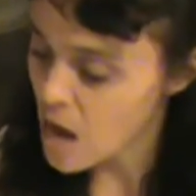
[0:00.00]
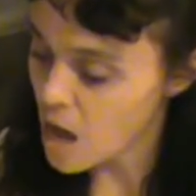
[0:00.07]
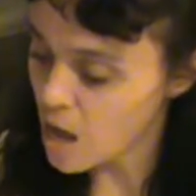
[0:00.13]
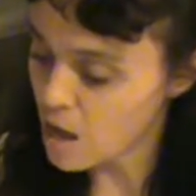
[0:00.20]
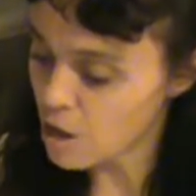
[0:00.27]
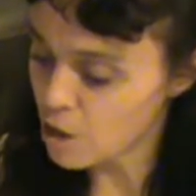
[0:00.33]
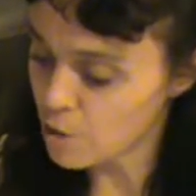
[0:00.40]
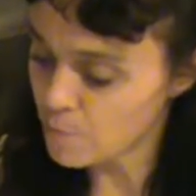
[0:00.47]

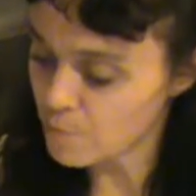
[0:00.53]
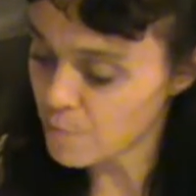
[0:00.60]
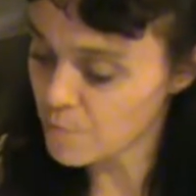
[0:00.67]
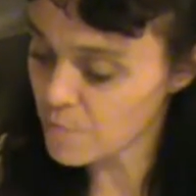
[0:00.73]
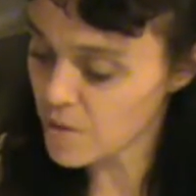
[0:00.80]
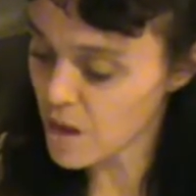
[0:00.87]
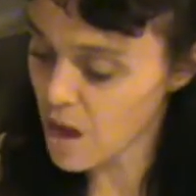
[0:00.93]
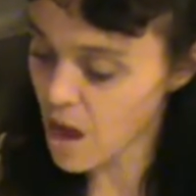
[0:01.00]
Um,
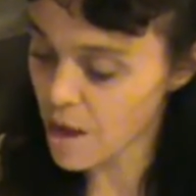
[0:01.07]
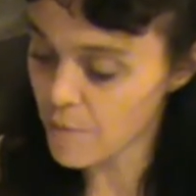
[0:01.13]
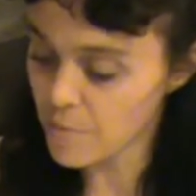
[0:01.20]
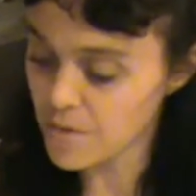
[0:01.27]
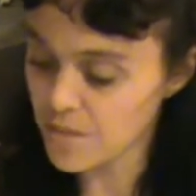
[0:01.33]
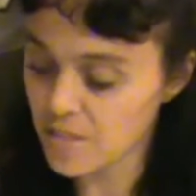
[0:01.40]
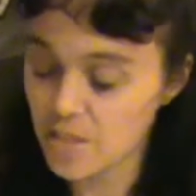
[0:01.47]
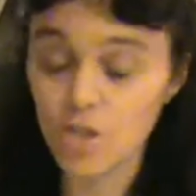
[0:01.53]
I
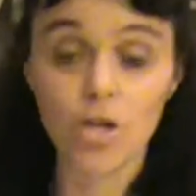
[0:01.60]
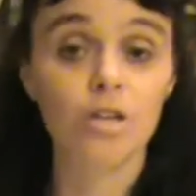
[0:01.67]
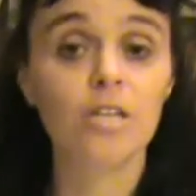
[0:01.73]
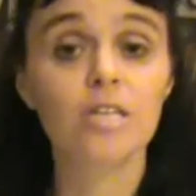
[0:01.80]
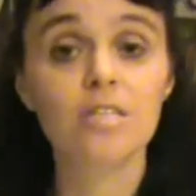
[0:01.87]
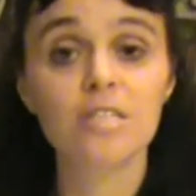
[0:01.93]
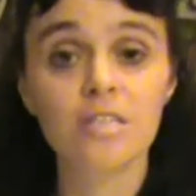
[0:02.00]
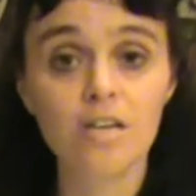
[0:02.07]
was
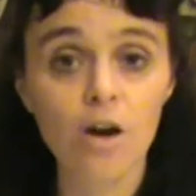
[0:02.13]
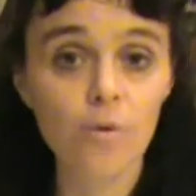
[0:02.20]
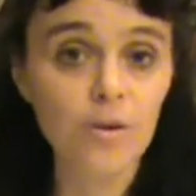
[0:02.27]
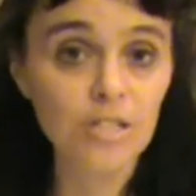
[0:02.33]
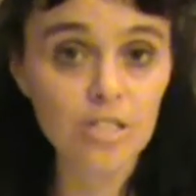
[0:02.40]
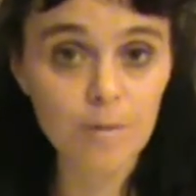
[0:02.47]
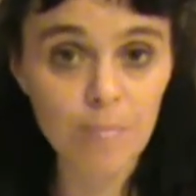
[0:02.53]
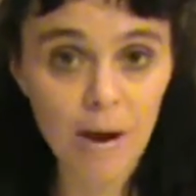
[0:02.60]
starting to go
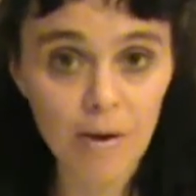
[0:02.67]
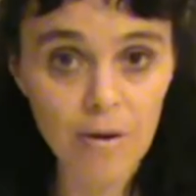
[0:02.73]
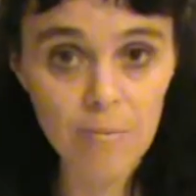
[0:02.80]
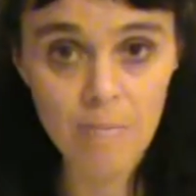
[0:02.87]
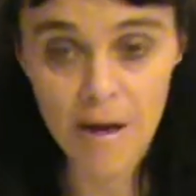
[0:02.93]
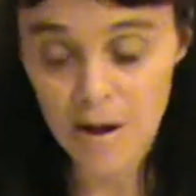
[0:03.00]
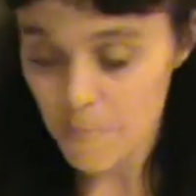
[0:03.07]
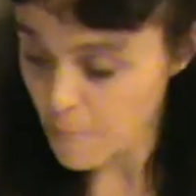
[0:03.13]
into
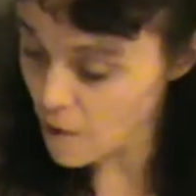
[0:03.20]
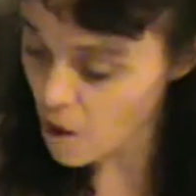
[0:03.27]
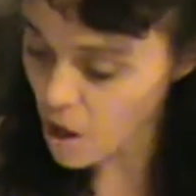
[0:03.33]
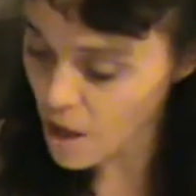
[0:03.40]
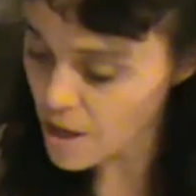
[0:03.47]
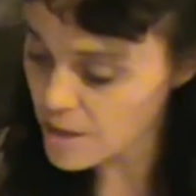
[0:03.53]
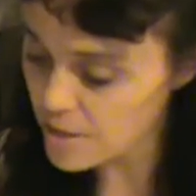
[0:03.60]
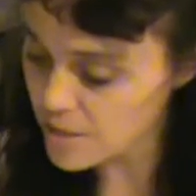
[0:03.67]

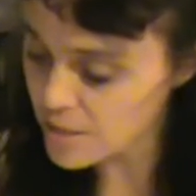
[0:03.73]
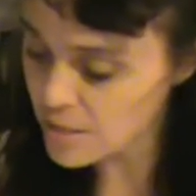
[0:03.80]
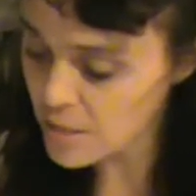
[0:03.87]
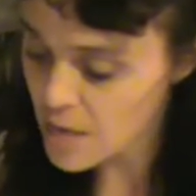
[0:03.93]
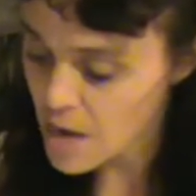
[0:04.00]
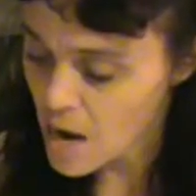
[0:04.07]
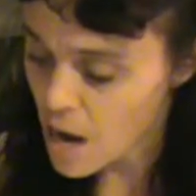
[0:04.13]
perimenopause.